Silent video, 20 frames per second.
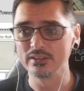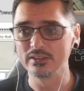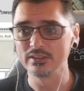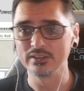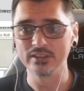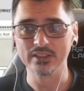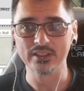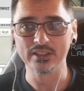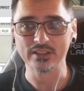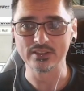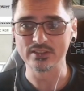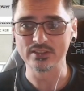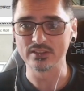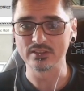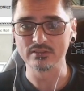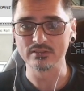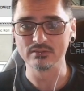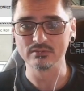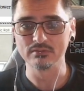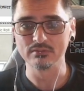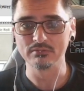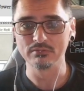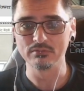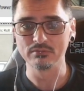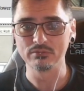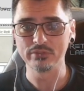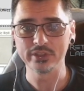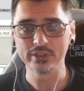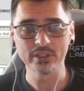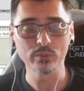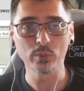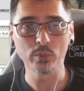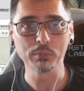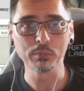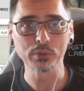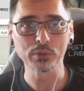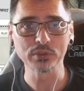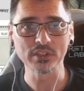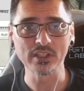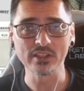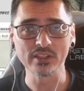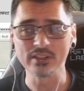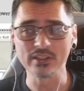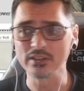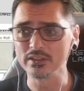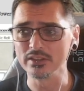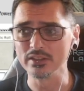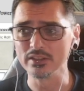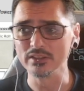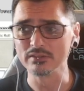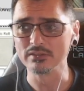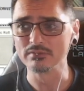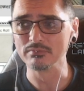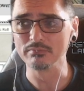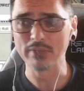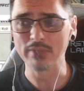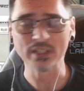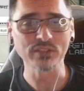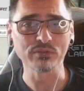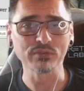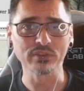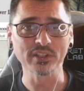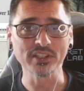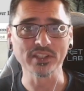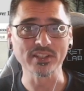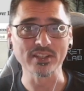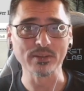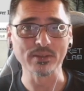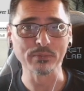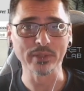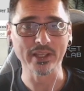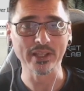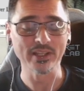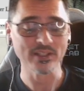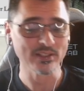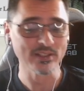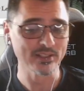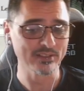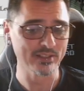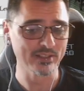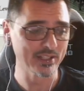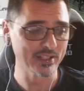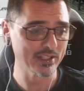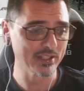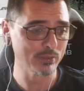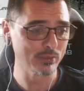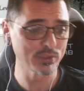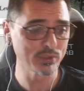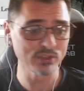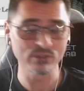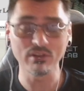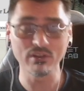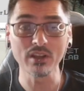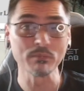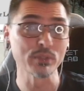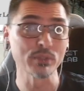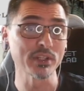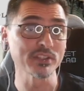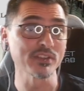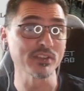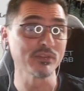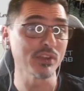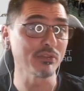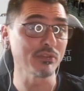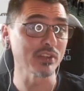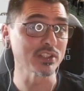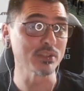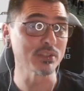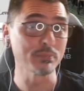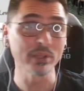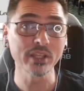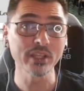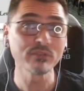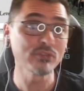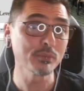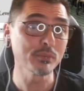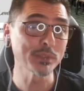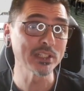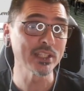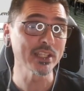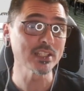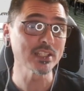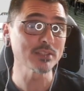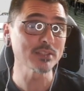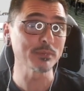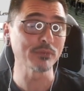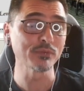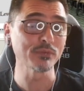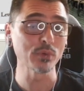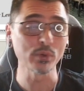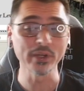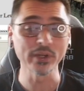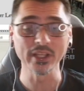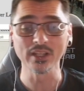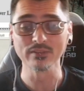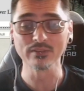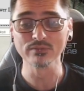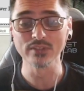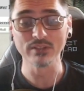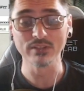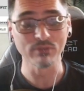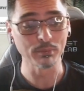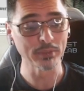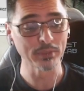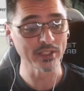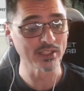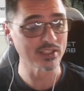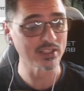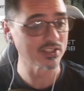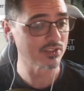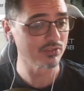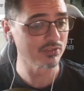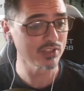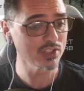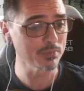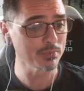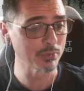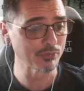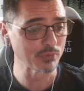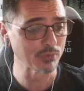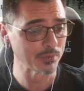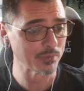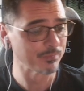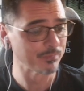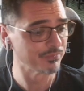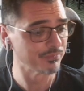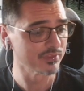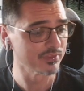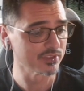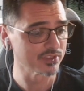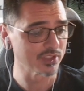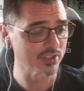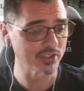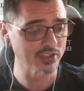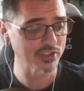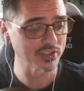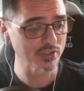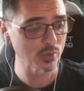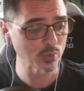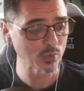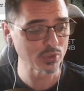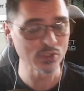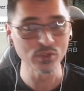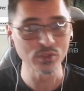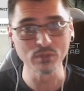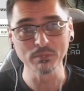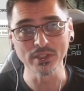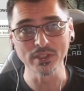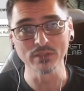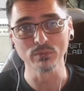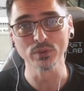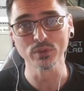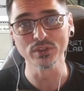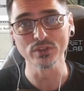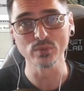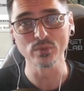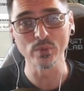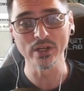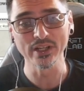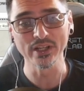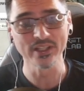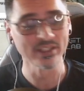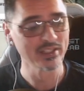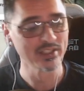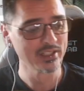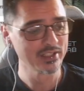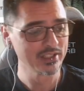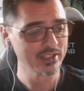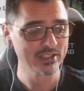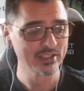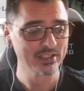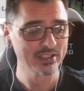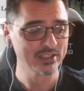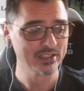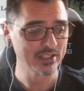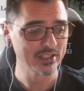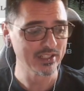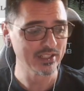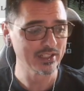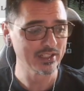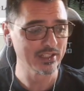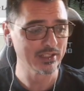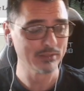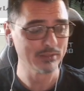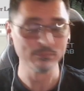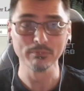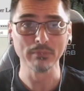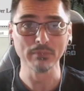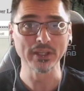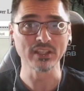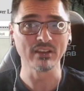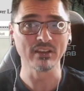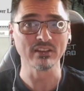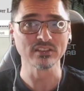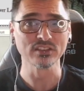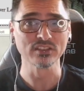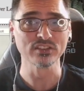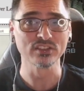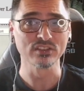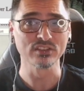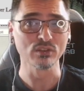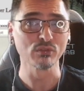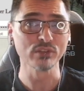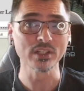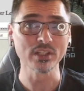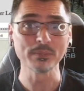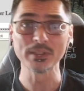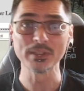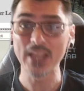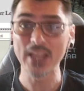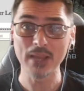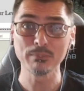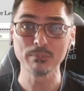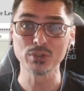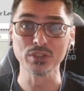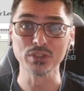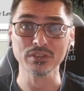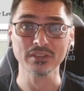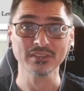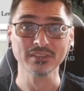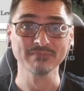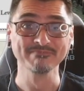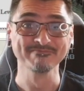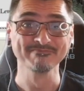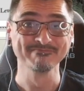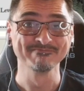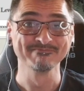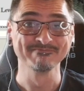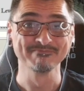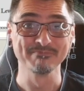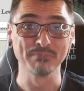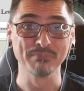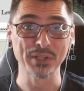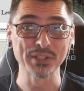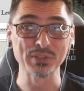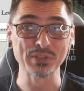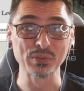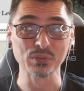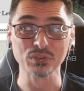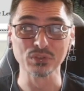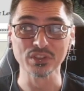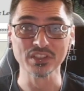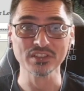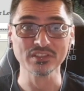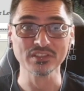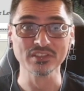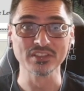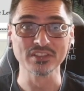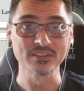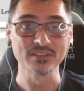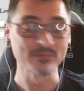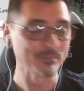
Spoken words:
It's really well put together. It makes it very easy to play, which is great because I've never actually played Forbidden Lands before and I've never played this adventure before. So this is all new to me, which is why my character's already been captured by Saurians.